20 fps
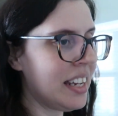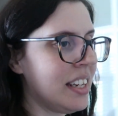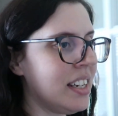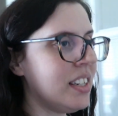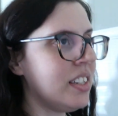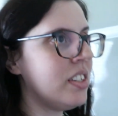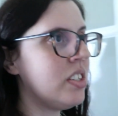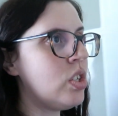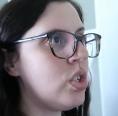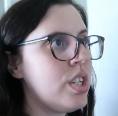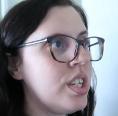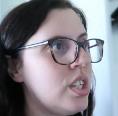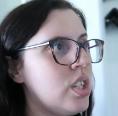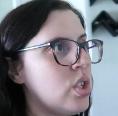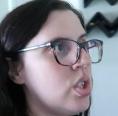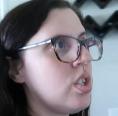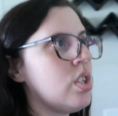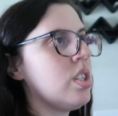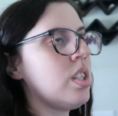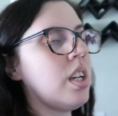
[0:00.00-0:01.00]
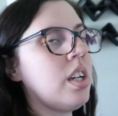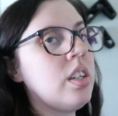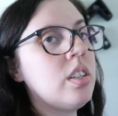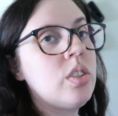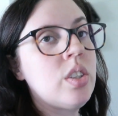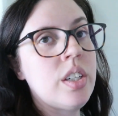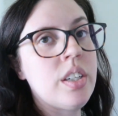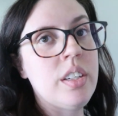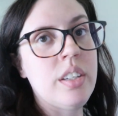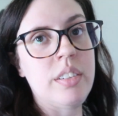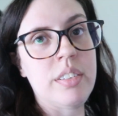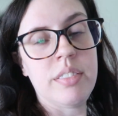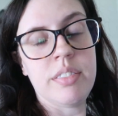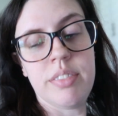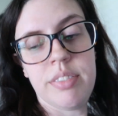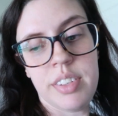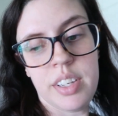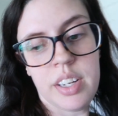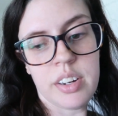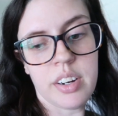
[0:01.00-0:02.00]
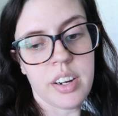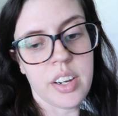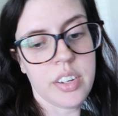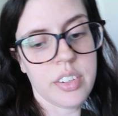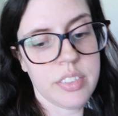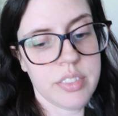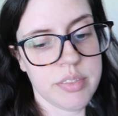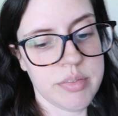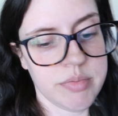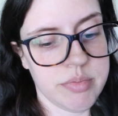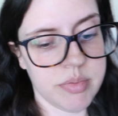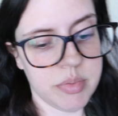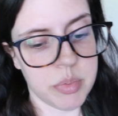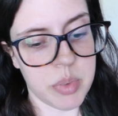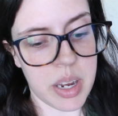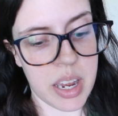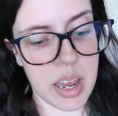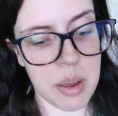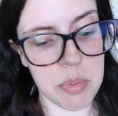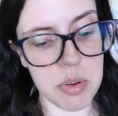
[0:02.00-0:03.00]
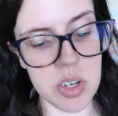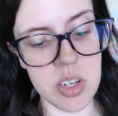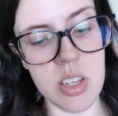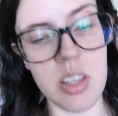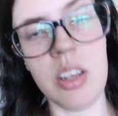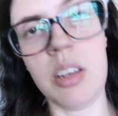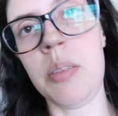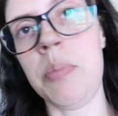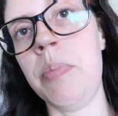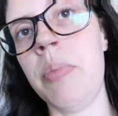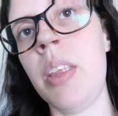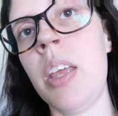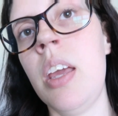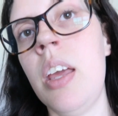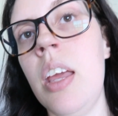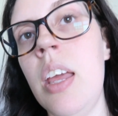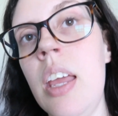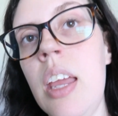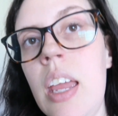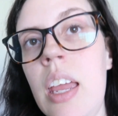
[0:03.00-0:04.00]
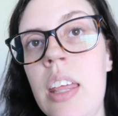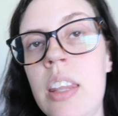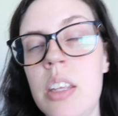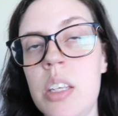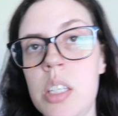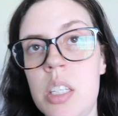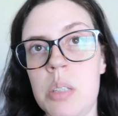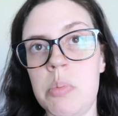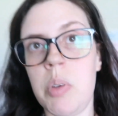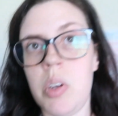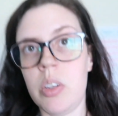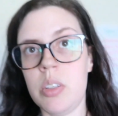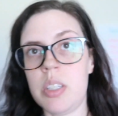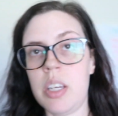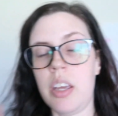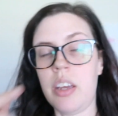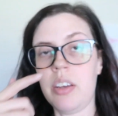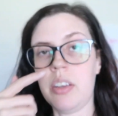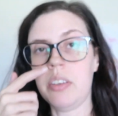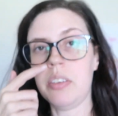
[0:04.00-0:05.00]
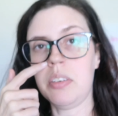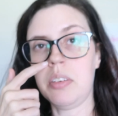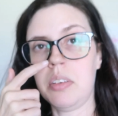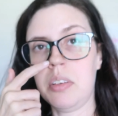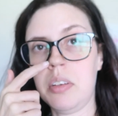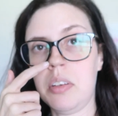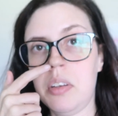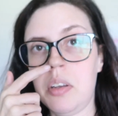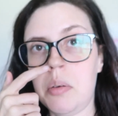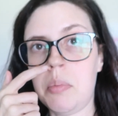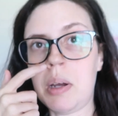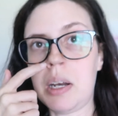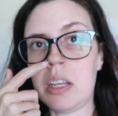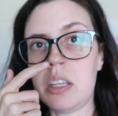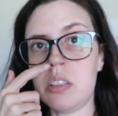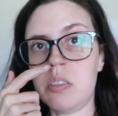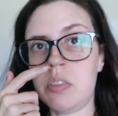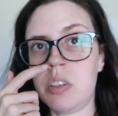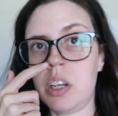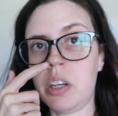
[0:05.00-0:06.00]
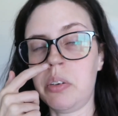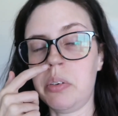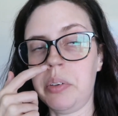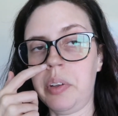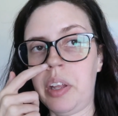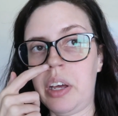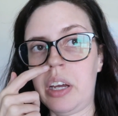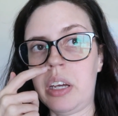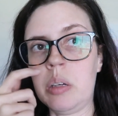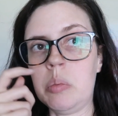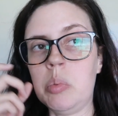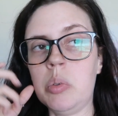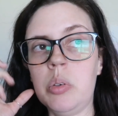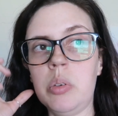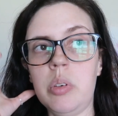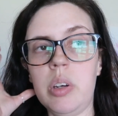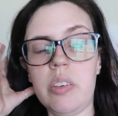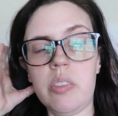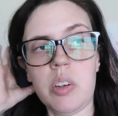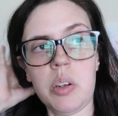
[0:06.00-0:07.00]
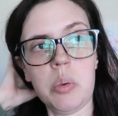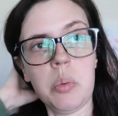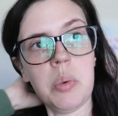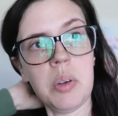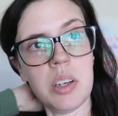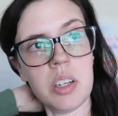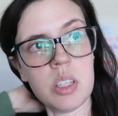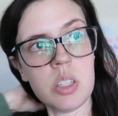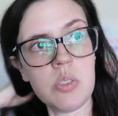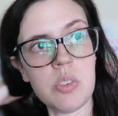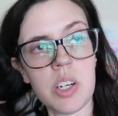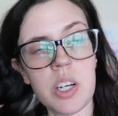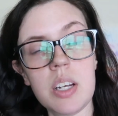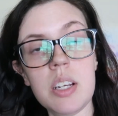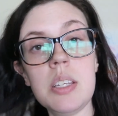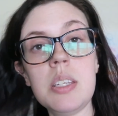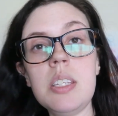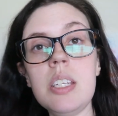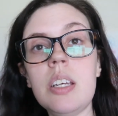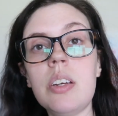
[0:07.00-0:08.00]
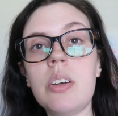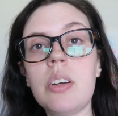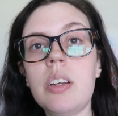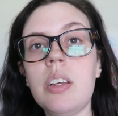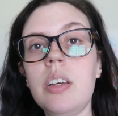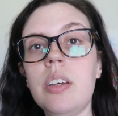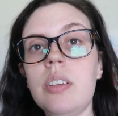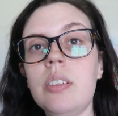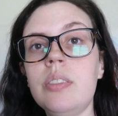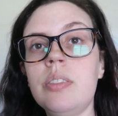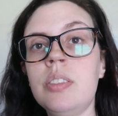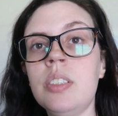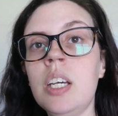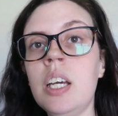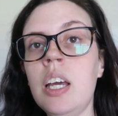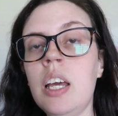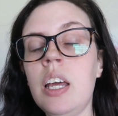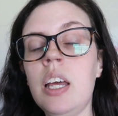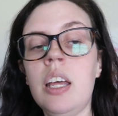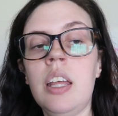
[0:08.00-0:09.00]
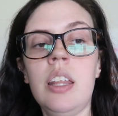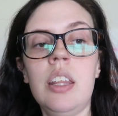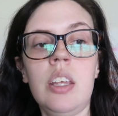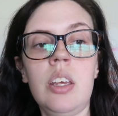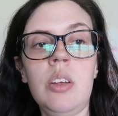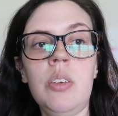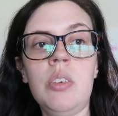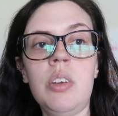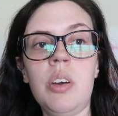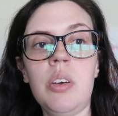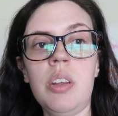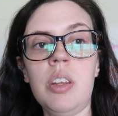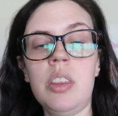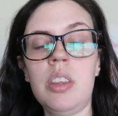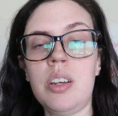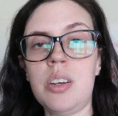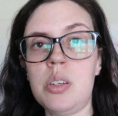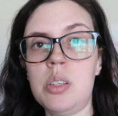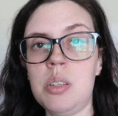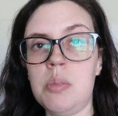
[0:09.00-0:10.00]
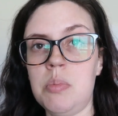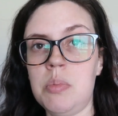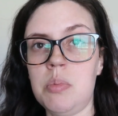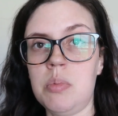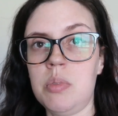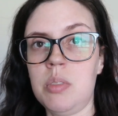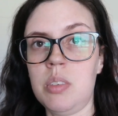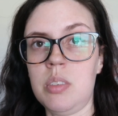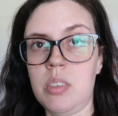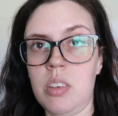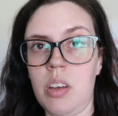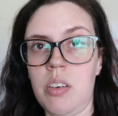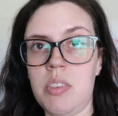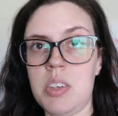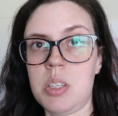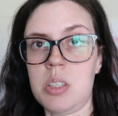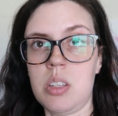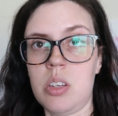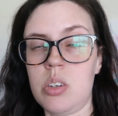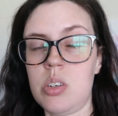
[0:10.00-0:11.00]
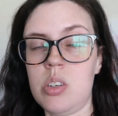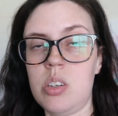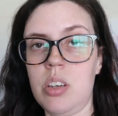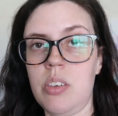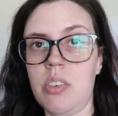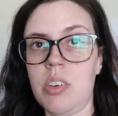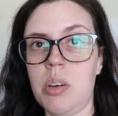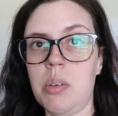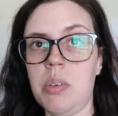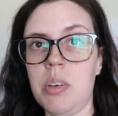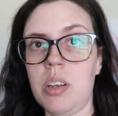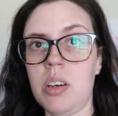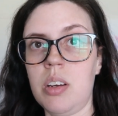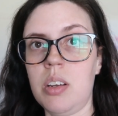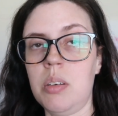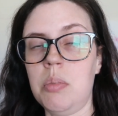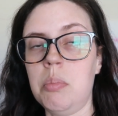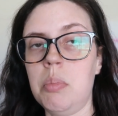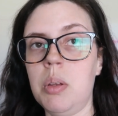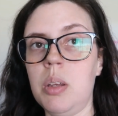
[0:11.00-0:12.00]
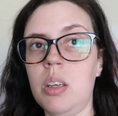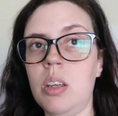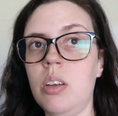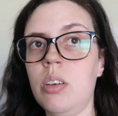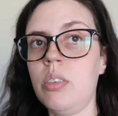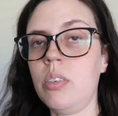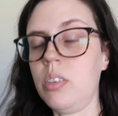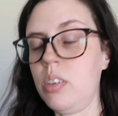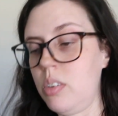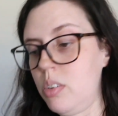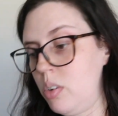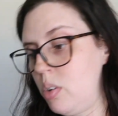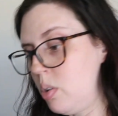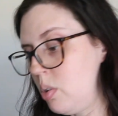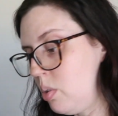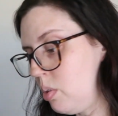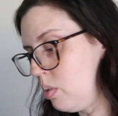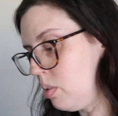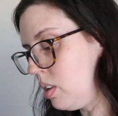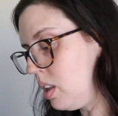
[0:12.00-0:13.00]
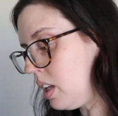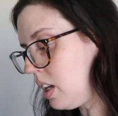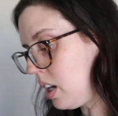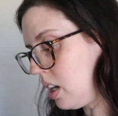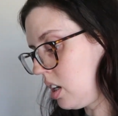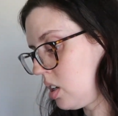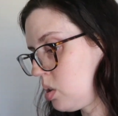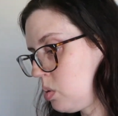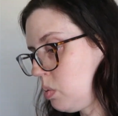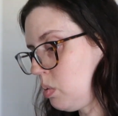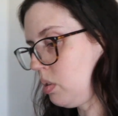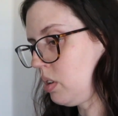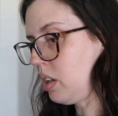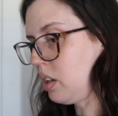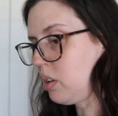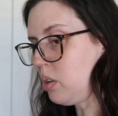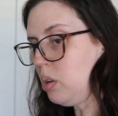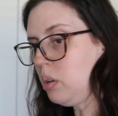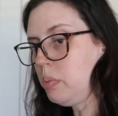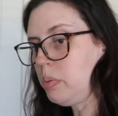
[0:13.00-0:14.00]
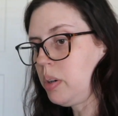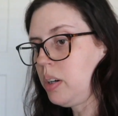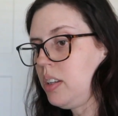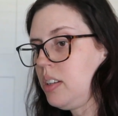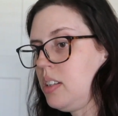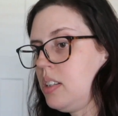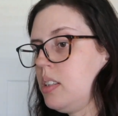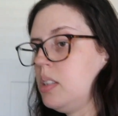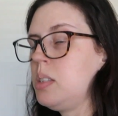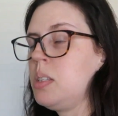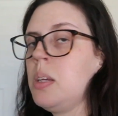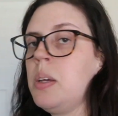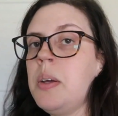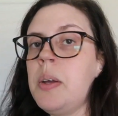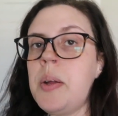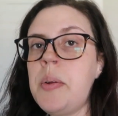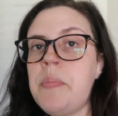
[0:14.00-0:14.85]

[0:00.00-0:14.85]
and she's just like trying to figure out what happened to them. In this small town, nobody is very reliable. Everyone is very secretive. You know that there's some, obviously there's stuff going on, but you don't know who the actual like culprit is.